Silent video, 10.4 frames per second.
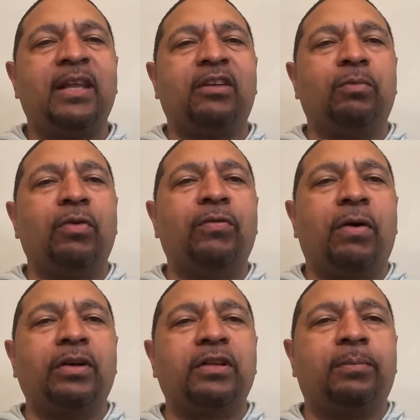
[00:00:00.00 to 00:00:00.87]
Let's move
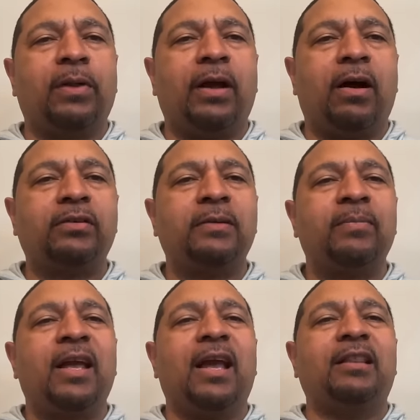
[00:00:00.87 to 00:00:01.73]
forward to the playoffs,
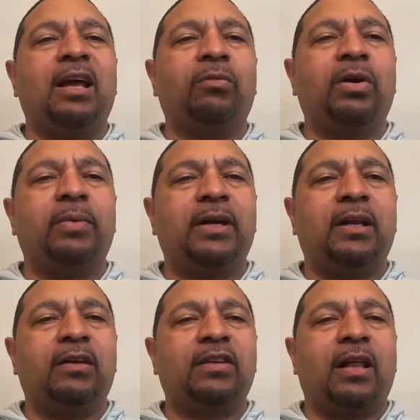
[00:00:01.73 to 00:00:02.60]
and then we'll
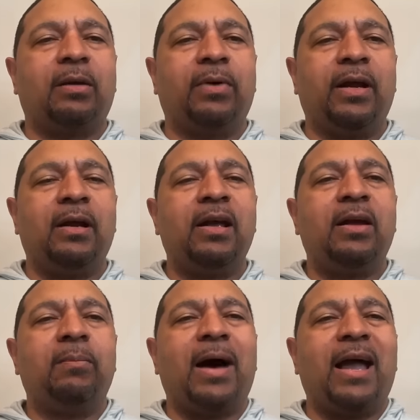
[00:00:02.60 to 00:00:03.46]
begin to celebrate
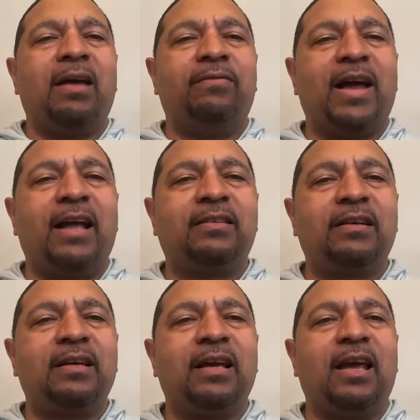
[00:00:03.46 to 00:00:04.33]
by
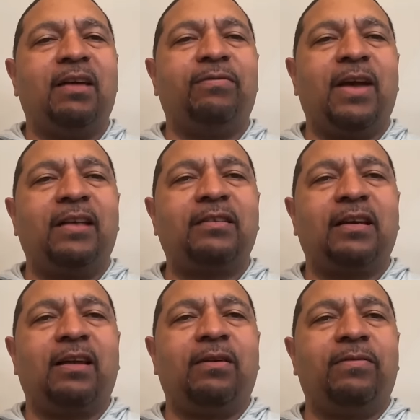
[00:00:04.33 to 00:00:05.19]
advancing,
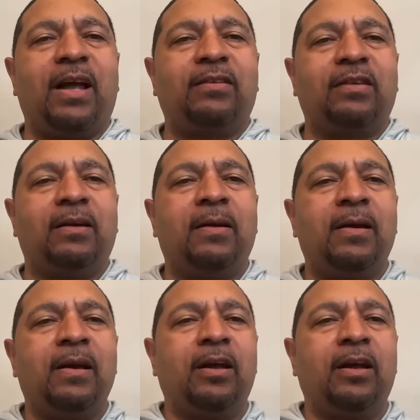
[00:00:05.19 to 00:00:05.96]
advancing, and advancing,